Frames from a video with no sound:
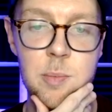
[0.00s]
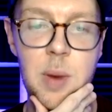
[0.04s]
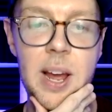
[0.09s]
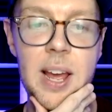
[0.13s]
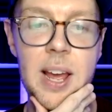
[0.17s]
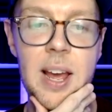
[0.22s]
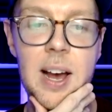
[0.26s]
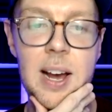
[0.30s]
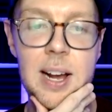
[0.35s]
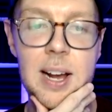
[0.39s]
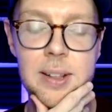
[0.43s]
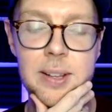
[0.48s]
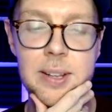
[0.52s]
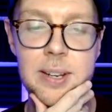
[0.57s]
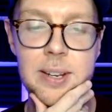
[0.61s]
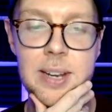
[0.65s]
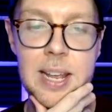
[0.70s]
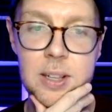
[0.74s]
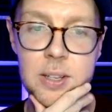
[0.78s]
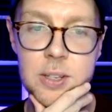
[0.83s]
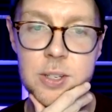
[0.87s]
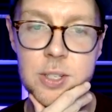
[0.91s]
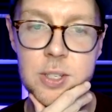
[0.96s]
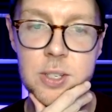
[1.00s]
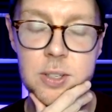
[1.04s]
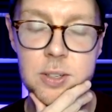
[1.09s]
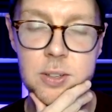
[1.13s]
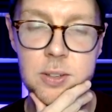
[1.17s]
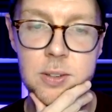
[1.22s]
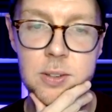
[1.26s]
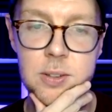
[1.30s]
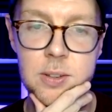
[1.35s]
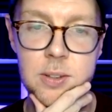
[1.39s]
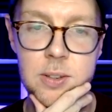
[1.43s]
by Harlan
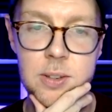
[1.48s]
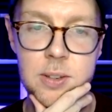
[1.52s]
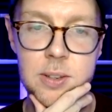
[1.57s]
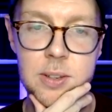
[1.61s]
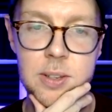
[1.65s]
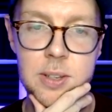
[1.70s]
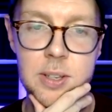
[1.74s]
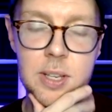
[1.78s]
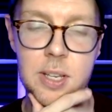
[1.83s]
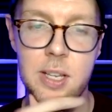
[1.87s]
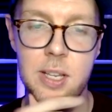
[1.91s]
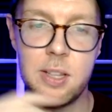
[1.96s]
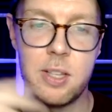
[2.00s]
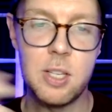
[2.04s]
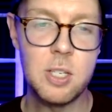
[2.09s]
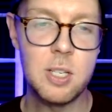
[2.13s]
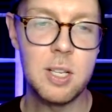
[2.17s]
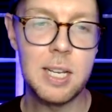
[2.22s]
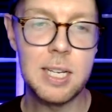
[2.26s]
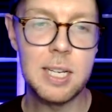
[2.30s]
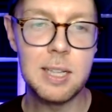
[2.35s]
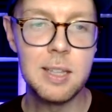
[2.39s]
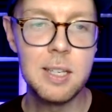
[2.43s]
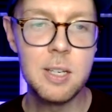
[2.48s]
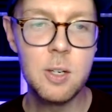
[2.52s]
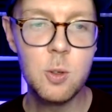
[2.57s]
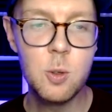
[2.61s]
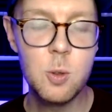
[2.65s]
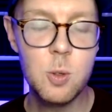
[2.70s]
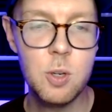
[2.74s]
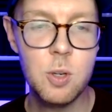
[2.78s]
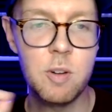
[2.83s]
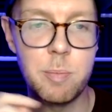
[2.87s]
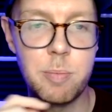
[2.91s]
Ellison? There's like
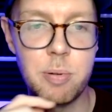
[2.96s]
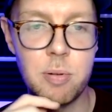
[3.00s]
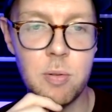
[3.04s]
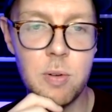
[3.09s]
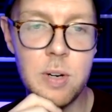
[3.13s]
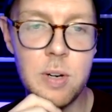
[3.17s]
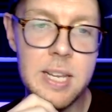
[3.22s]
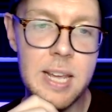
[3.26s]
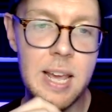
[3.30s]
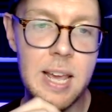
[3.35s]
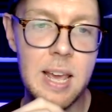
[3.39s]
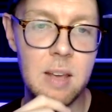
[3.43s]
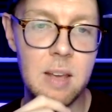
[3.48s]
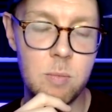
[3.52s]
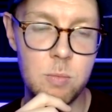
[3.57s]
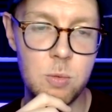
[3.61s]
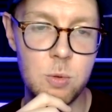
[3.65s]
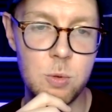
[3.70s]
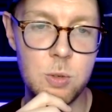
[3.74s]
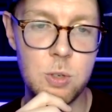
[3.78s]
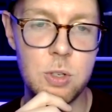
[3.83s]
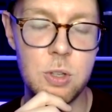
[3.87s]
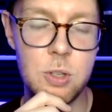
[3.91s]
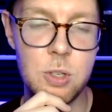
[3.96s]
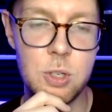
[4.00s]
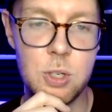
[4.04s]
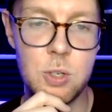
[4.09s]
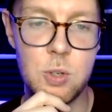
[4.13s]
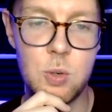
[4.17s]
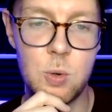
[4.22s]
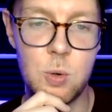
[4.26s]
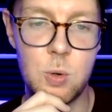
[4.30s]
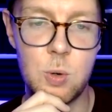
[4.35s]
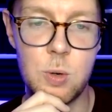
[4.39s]
little sort of preambles to the
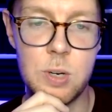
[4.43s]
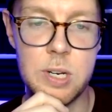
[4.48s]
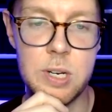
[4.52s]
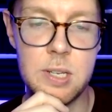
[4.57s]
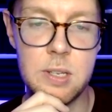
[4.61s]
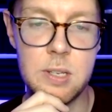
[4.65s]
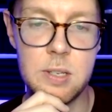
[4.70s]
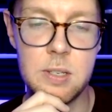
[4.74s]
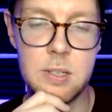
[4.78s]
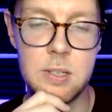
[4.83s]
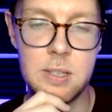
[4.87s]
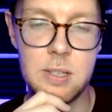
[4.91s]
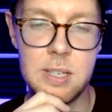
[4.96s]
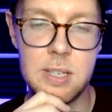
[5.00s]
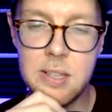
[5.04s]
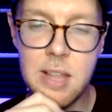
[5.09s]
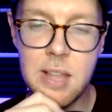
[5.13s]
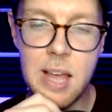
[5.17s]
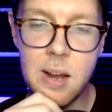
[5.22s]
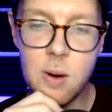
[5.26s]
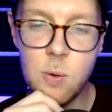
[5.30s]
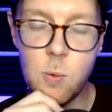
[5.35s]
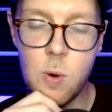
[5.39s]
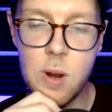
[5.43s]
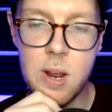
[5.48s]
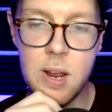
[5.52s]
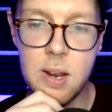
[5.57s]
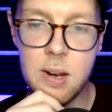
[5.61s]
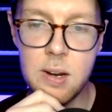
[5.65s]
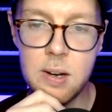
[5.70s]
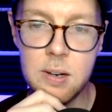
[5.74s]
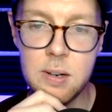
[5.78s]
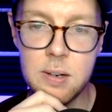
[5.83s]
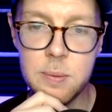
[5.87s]
stories. Is that
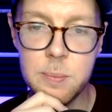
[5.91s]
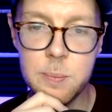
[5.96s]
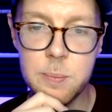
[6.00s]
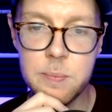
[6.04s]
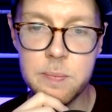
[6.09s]
where